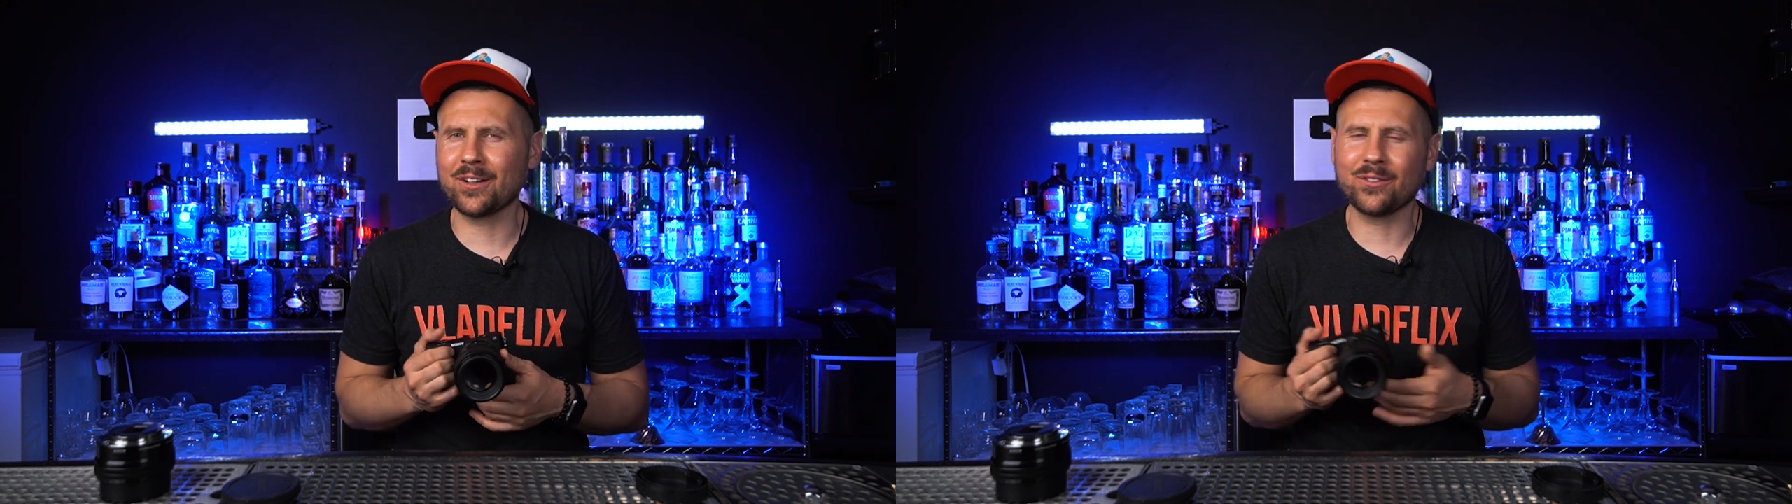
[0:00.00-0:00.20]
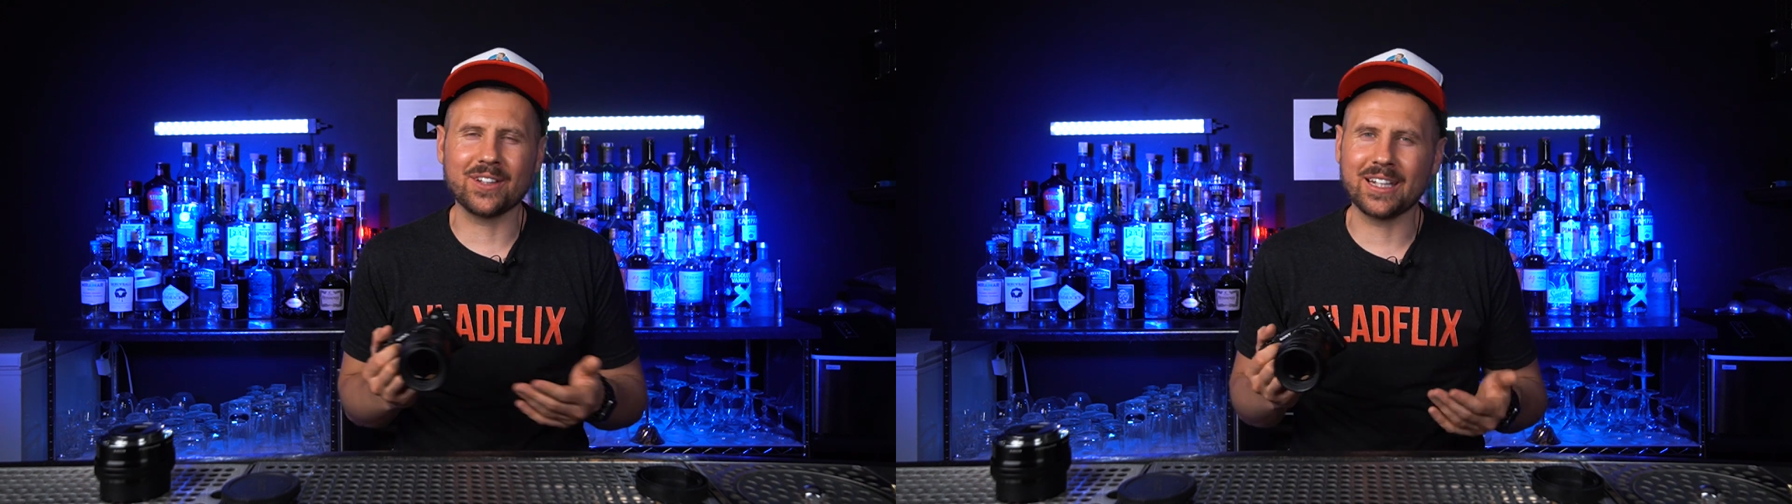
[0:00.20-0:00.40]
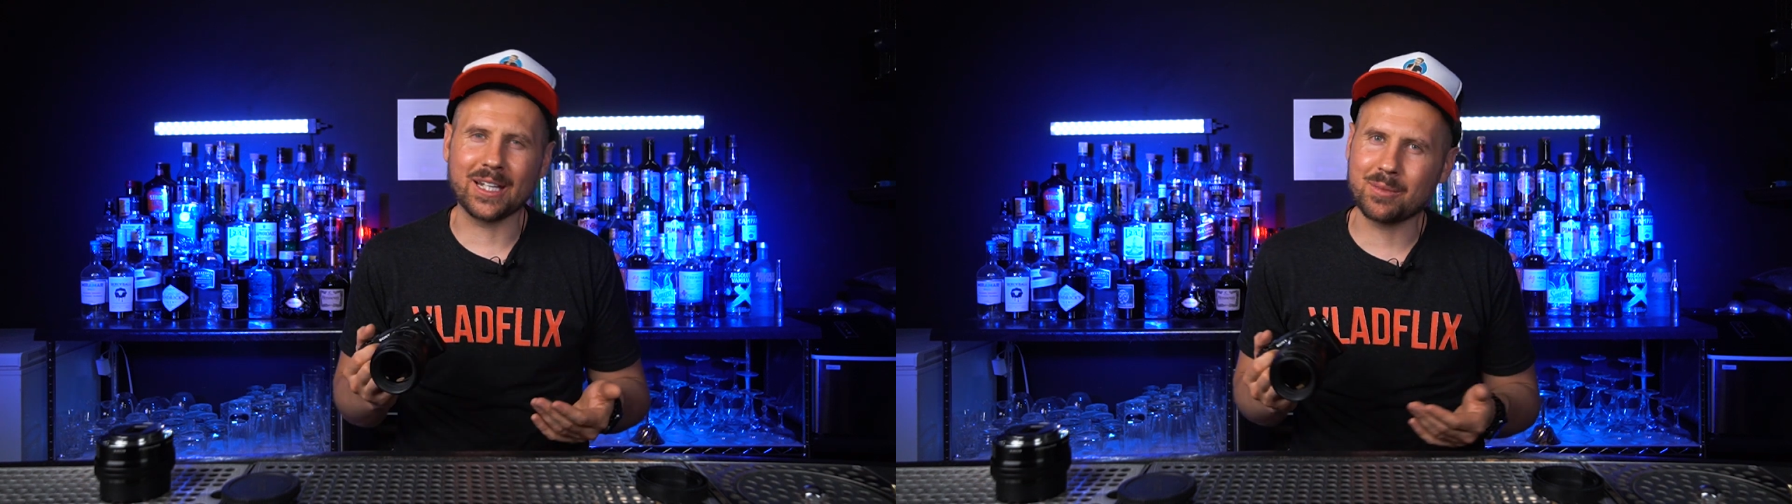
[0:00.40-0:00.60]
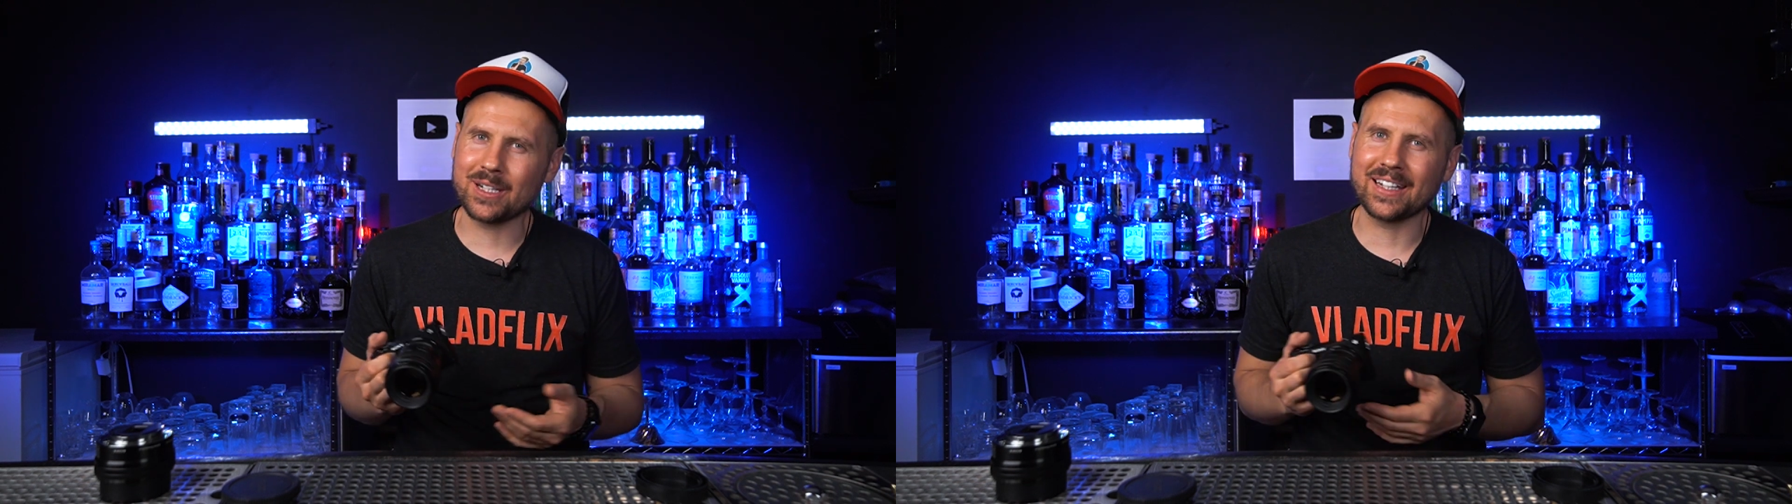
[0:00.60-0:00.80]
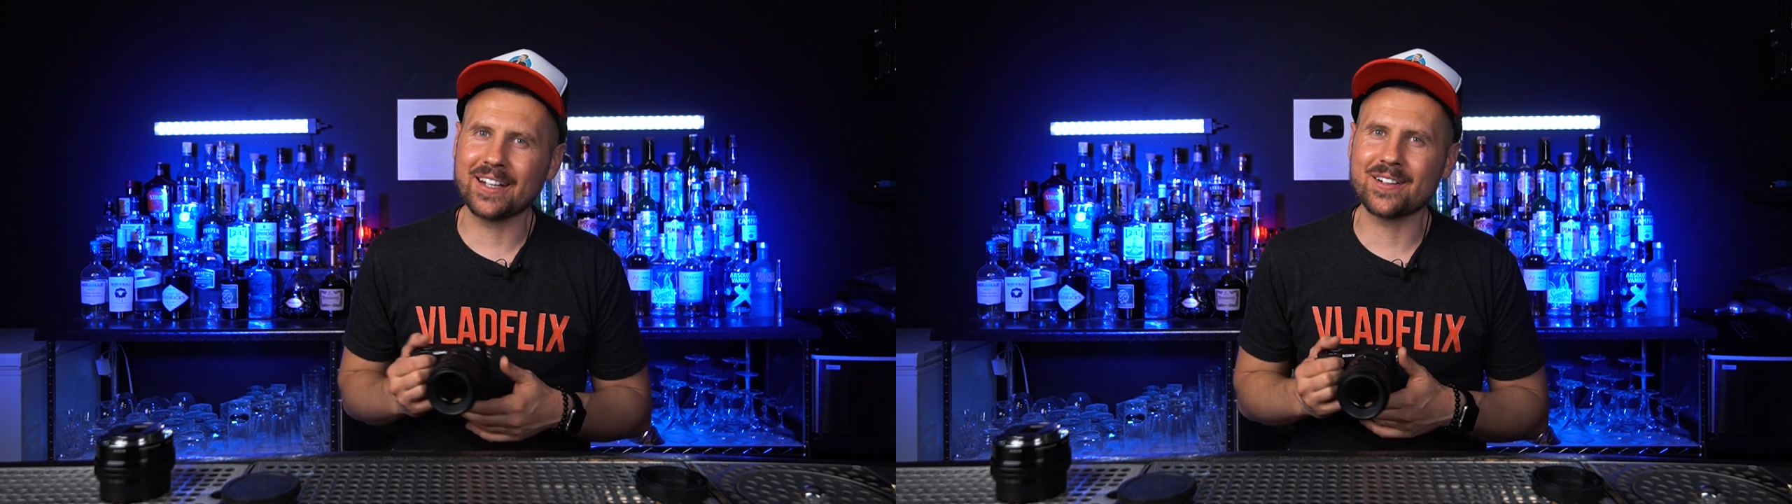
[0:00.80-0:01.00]
I don't think
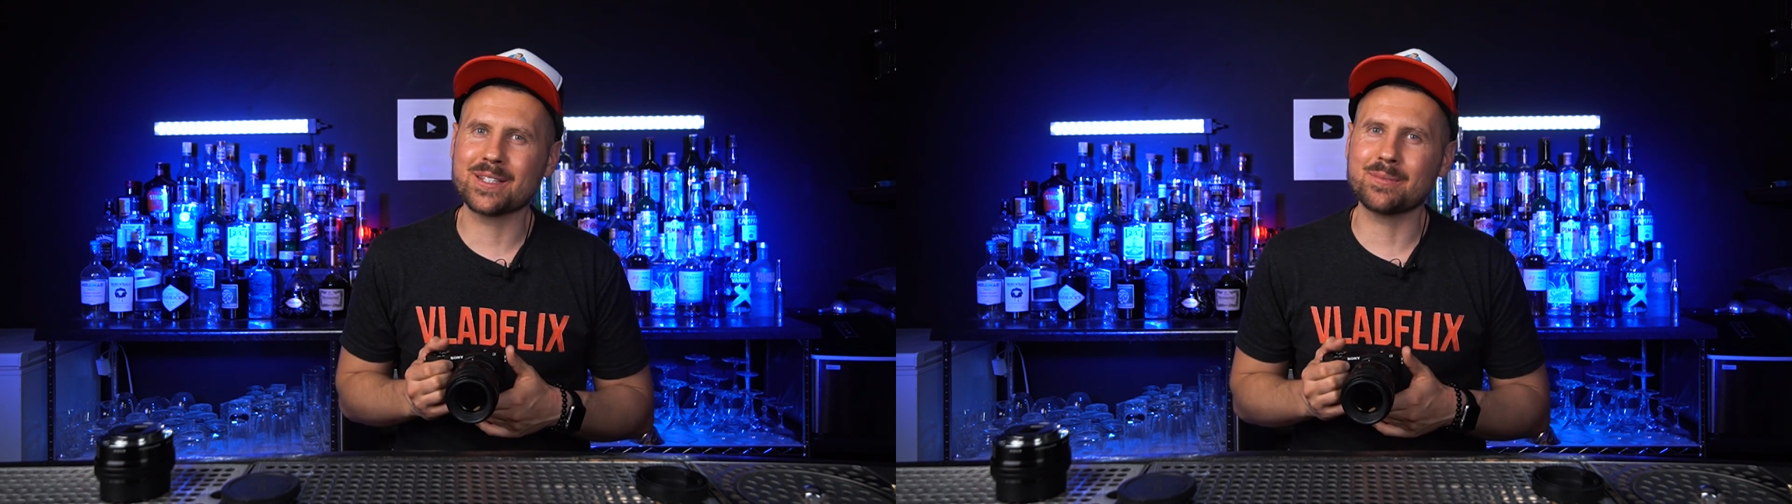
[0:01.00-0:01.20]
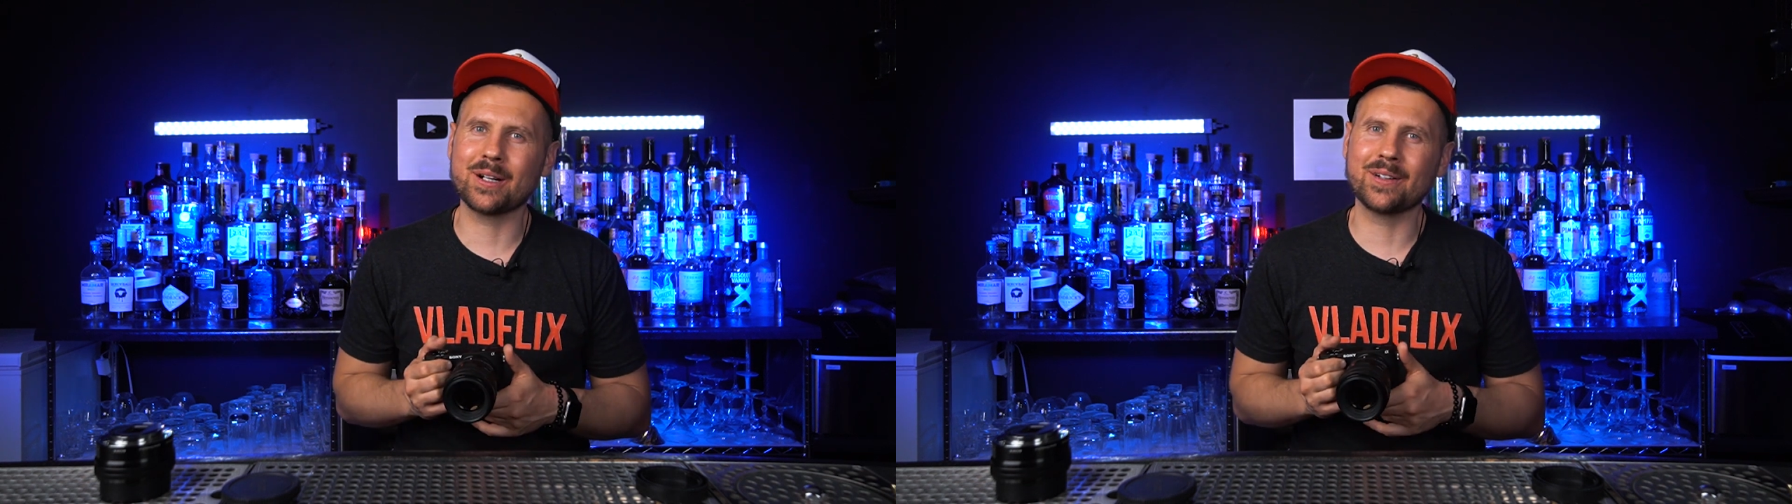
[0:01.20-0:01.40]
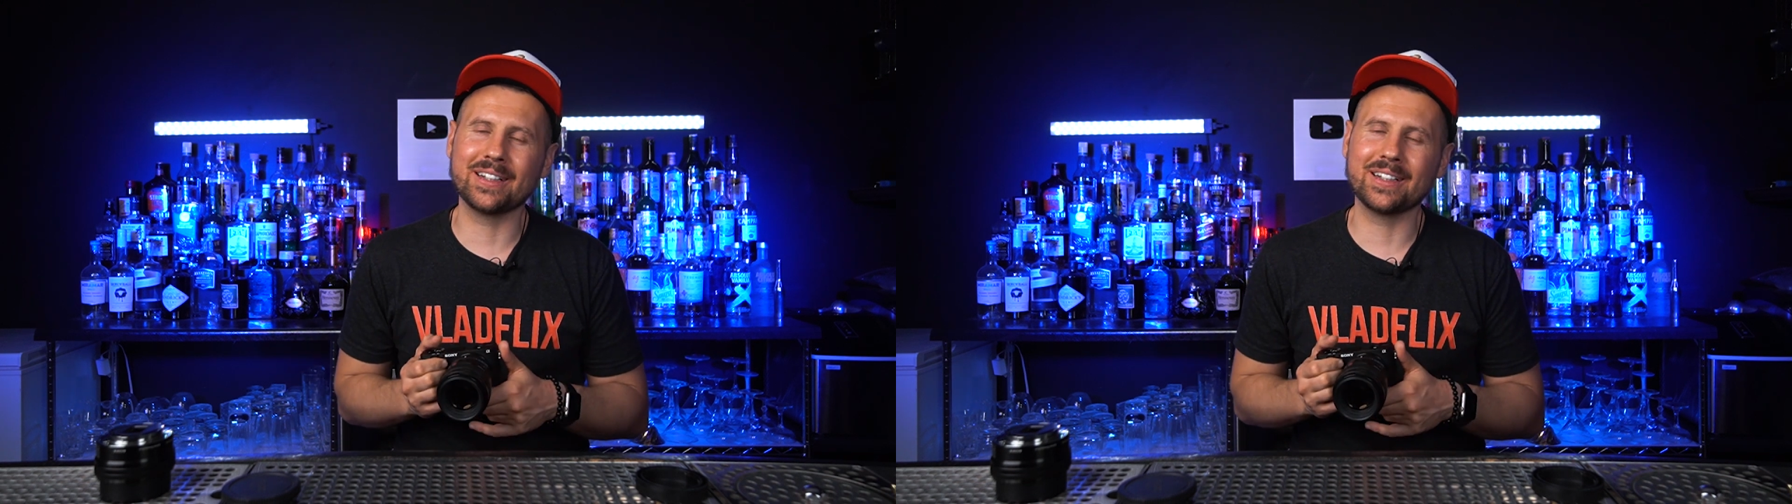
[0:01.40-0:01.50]
anybody cares about